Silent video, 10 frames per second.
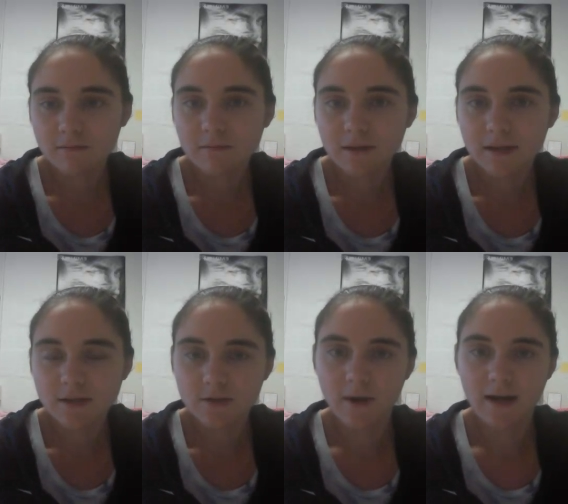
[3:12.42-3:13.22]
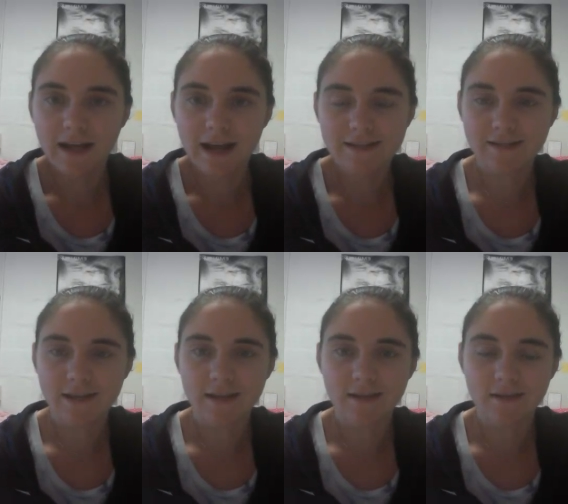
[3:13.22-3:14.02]
because your body has to
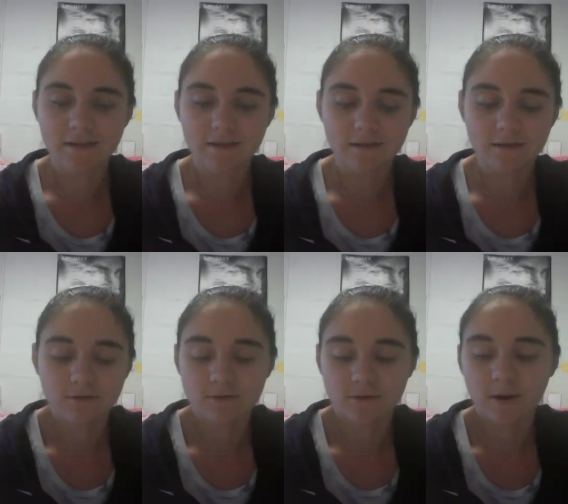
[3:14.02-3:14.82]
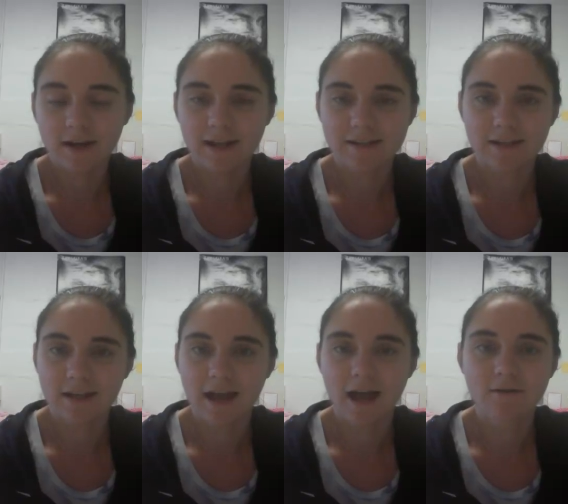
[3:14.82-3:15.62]
get
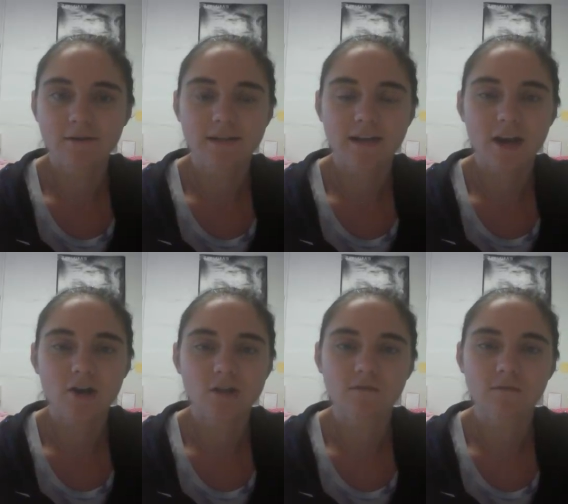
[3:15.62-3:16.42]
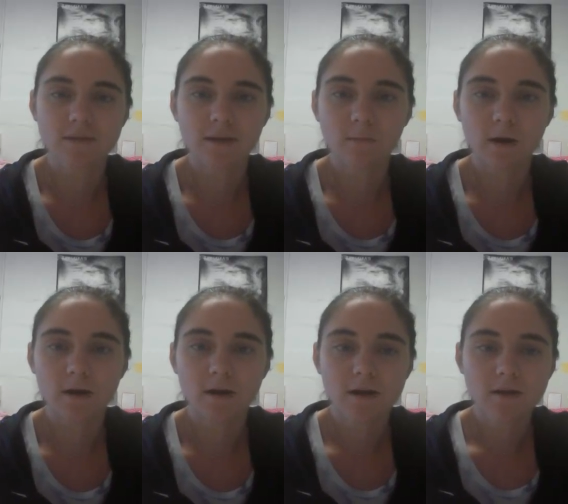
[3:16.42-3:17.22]
calories and energy from somewhere.
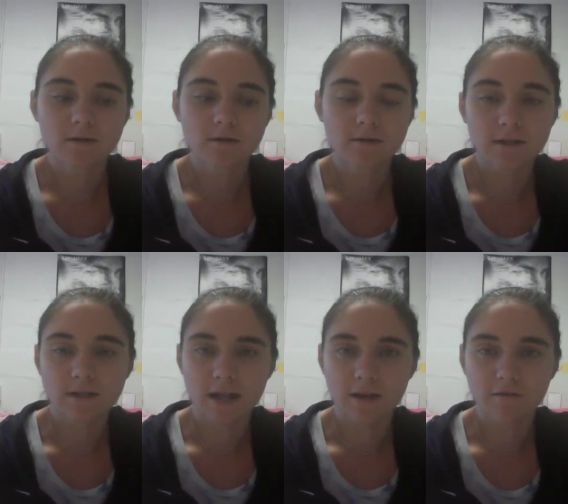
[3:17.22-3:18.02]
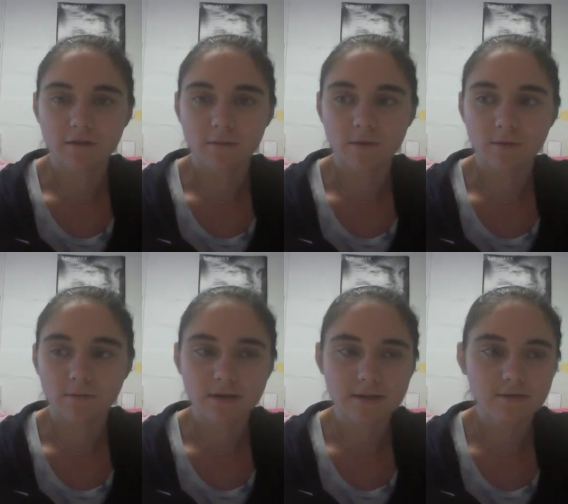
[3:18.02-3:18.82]
So it's going to take it from your
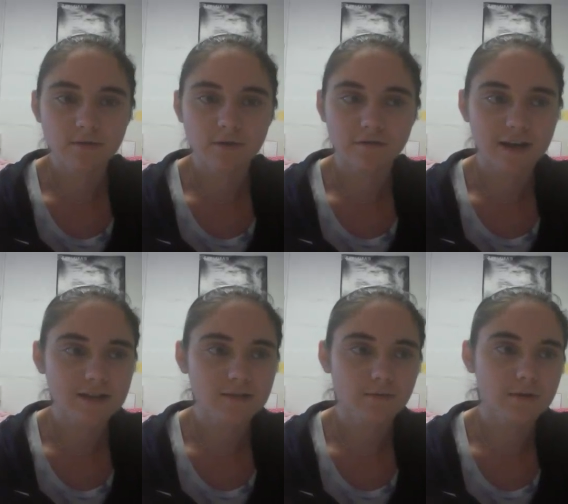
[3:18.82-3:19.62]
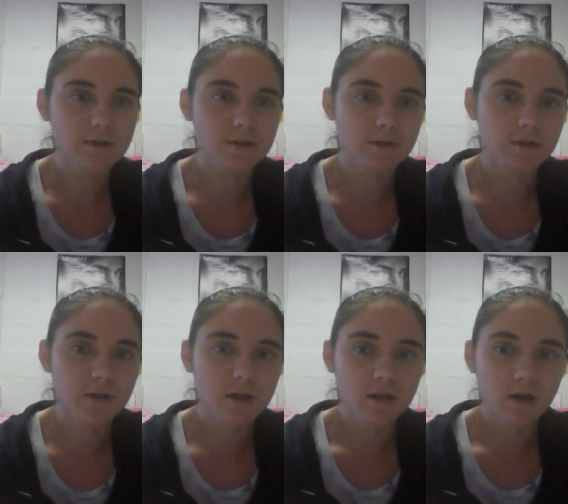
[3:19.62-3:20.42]
muscle, your fat stores, your
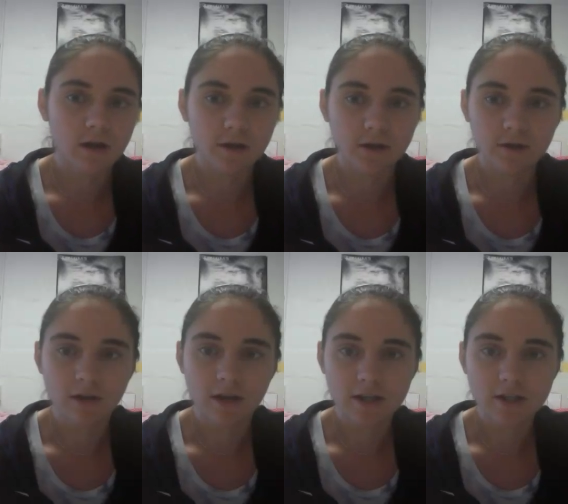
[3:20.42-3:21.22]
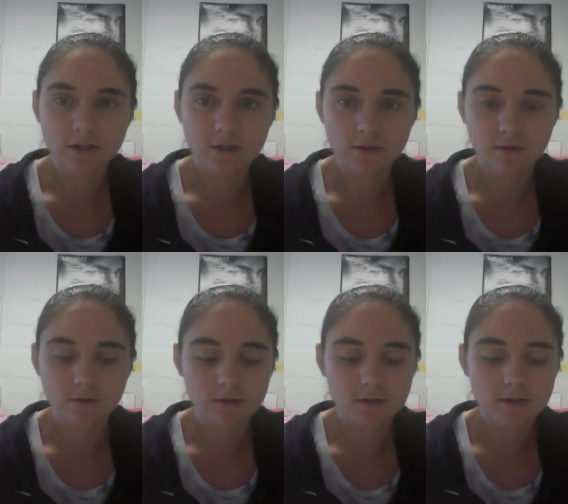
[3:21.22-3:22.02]
glycogen
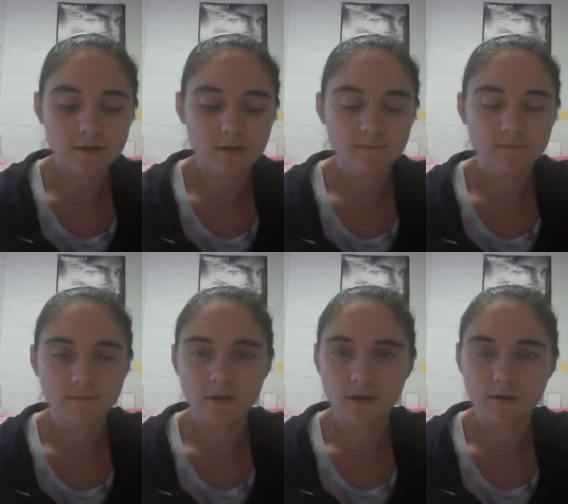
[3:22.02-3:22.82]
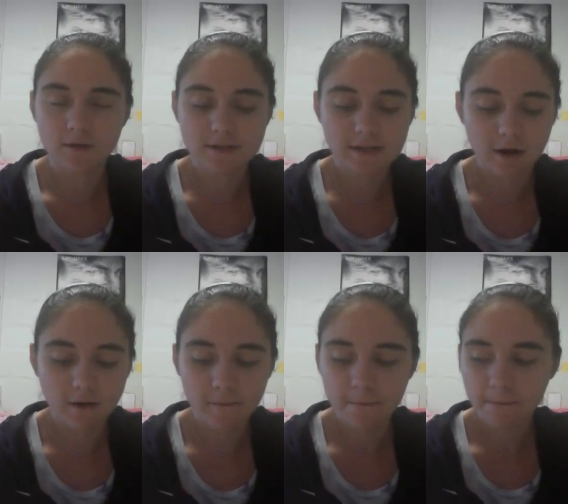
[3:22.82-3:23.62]
stores,
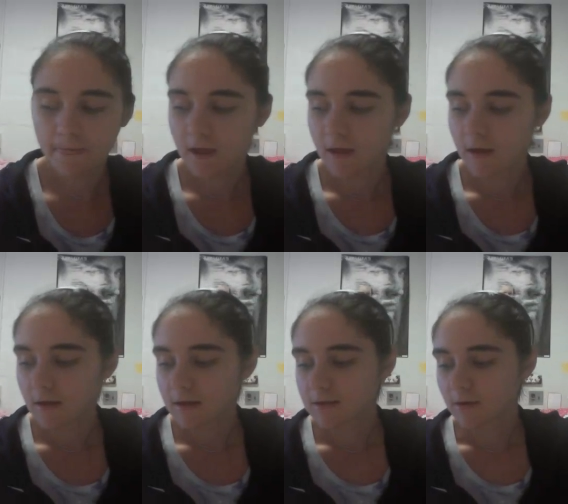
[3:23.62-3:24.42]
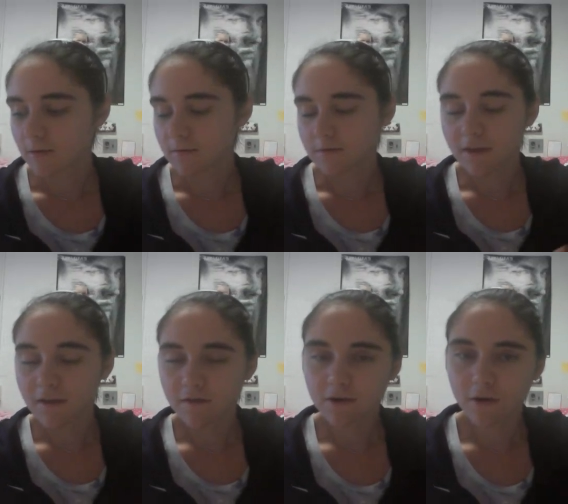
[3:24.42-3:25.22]
etc. So
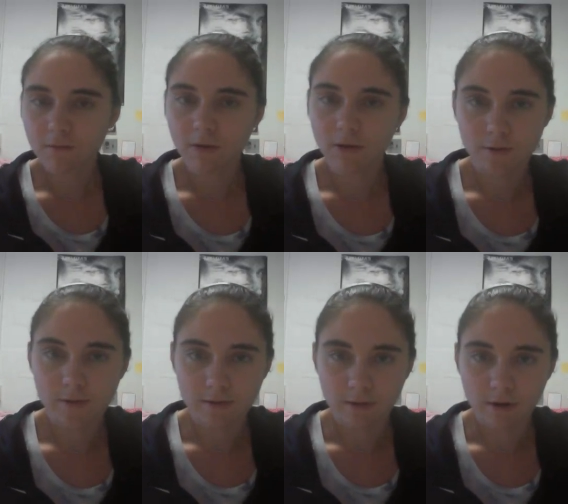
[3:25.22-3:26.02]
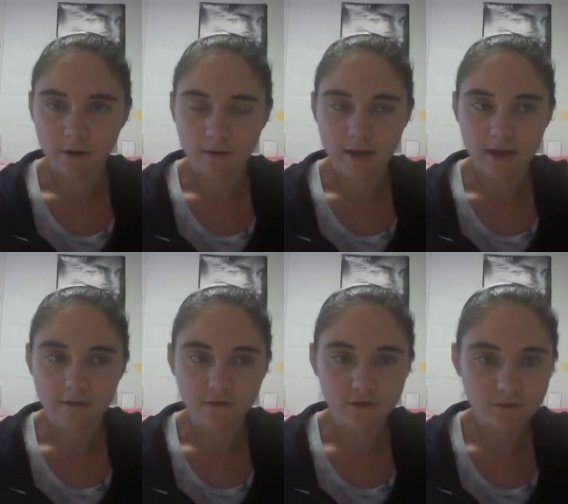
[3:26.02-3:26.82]
never go below your BMR, okay?
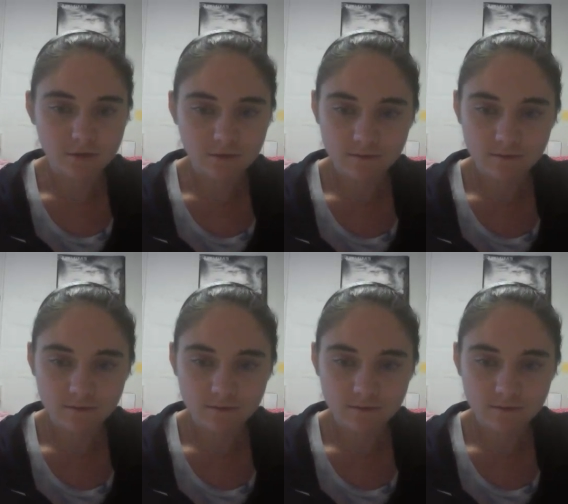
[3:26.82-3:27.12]
If you